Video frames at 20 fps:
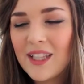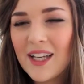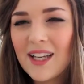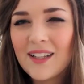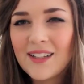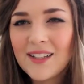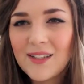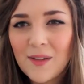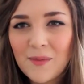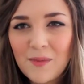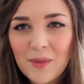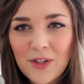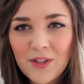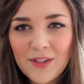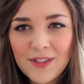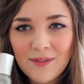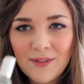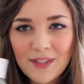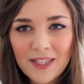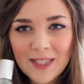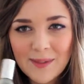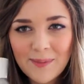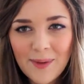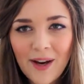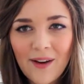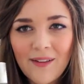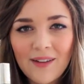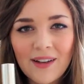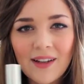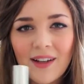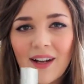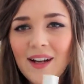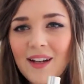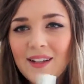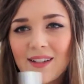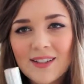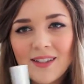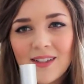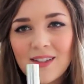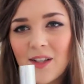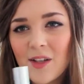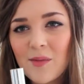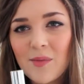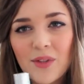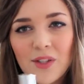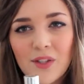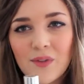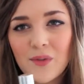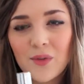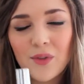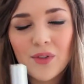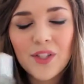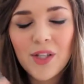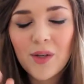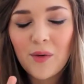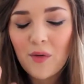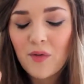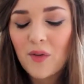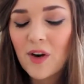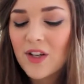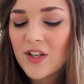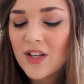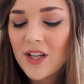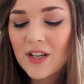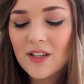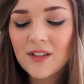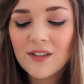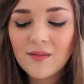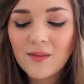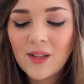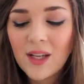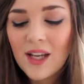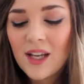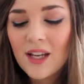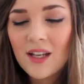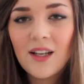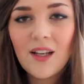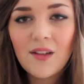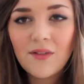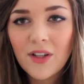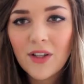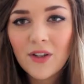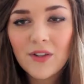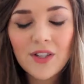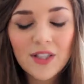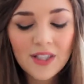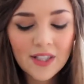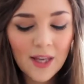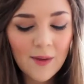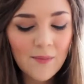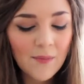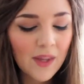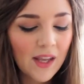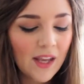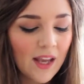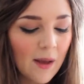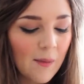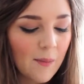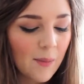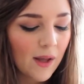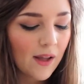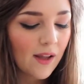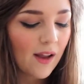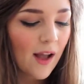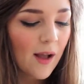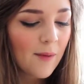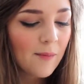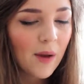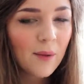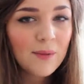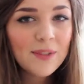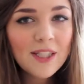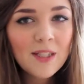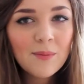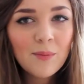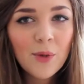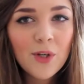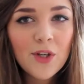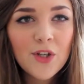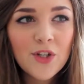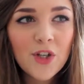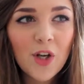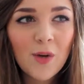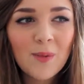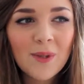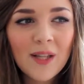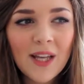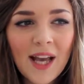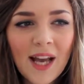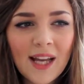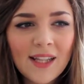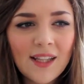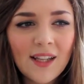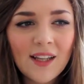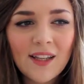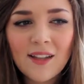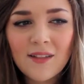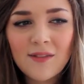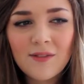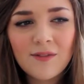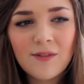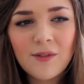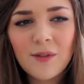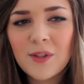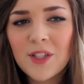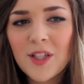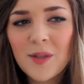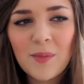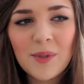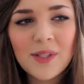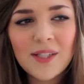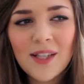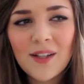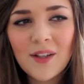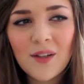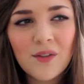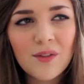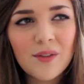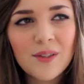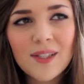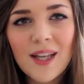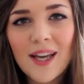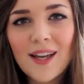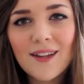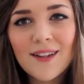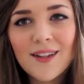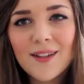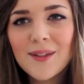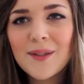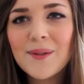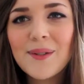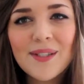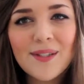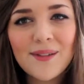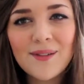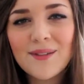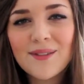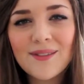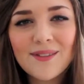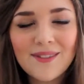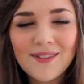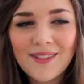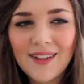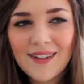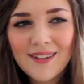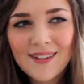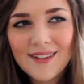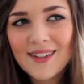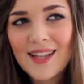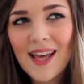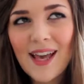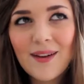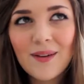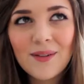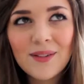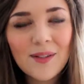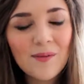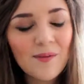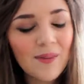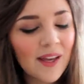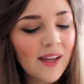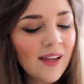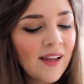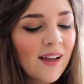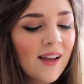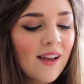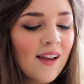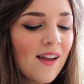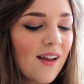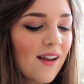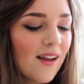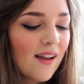Yeah, so I've been using it really sparingly. It's so beautiful, so refreshing and lovely on your skin. But I was in the Body Shop, and they had like a 40% off sale. They're always on like sale or something.